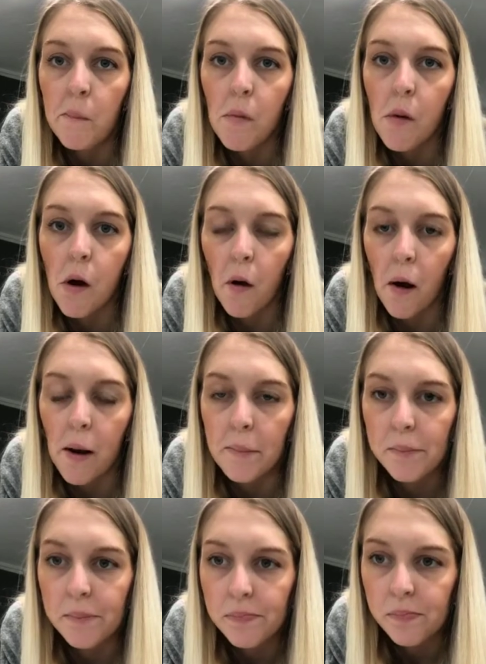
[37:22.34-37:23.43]
Okay,
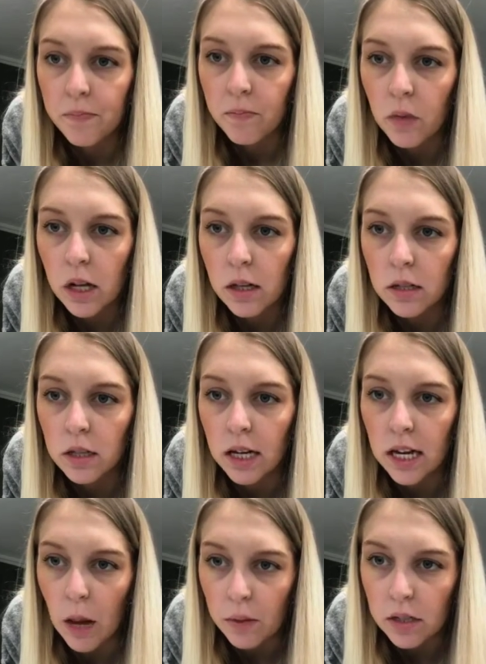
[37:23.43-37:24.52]
Sydney,
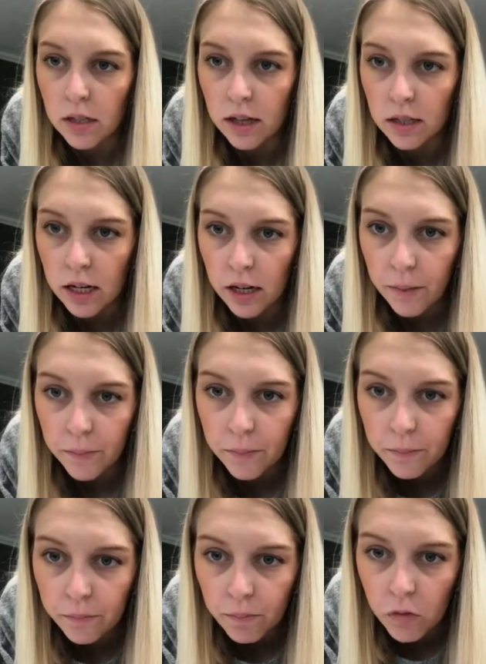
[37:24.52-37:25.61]
I'm assessing
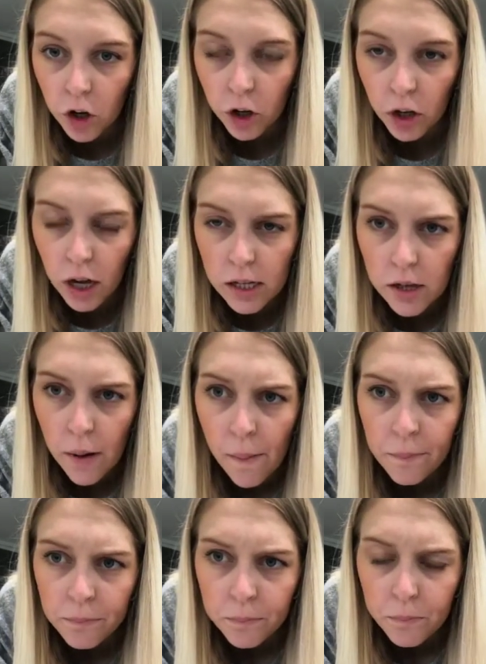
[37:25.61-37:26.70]
your cookies.
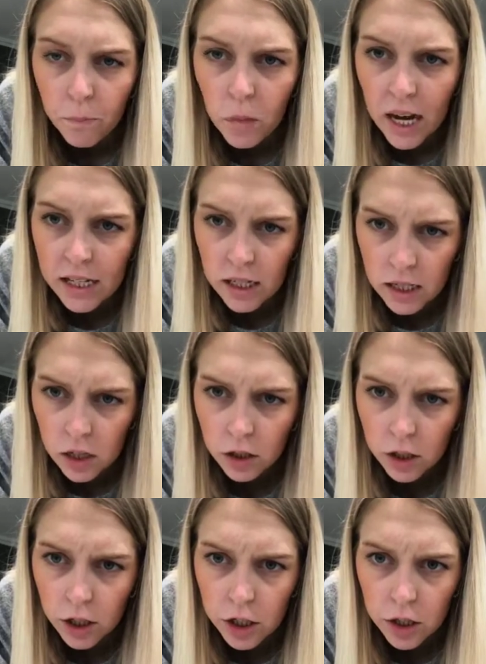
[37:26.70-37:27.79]
It doesn't
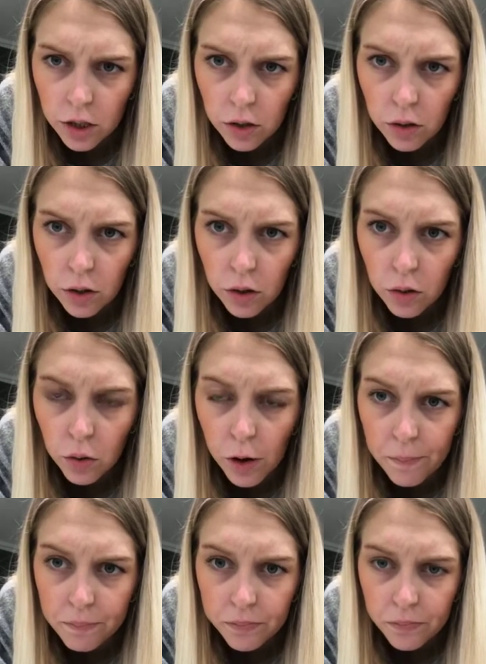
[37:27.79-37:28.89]
look too
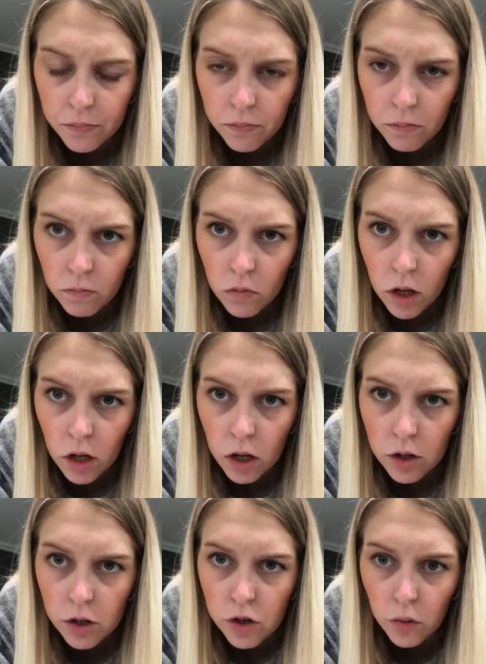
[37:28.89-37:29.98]

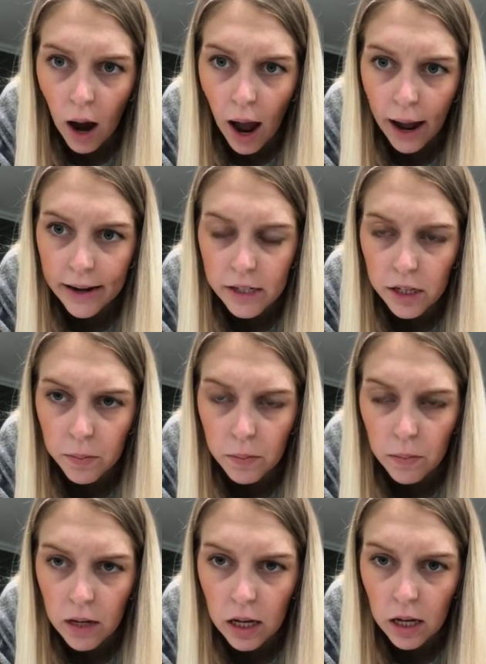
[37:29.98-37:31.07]
dry to
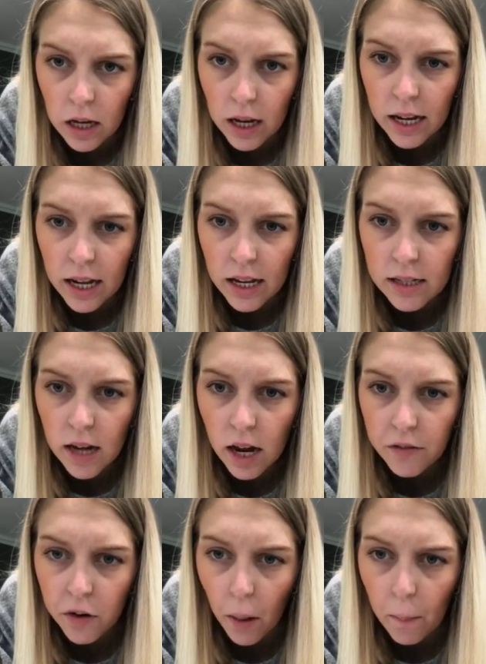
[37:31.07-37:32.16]
me. It is kind
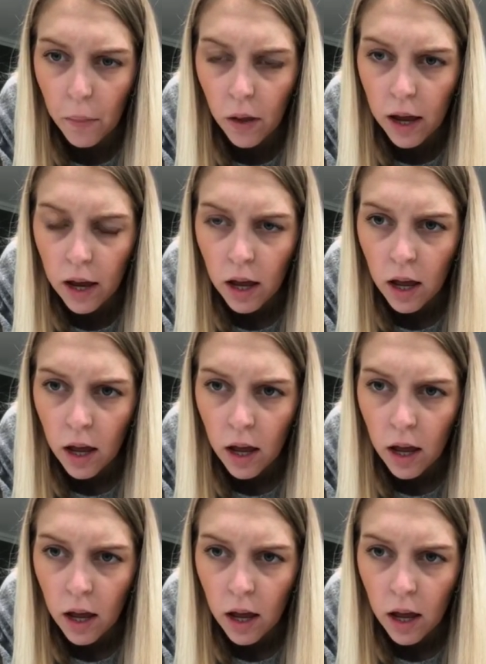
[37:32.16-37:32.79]
of crumbly.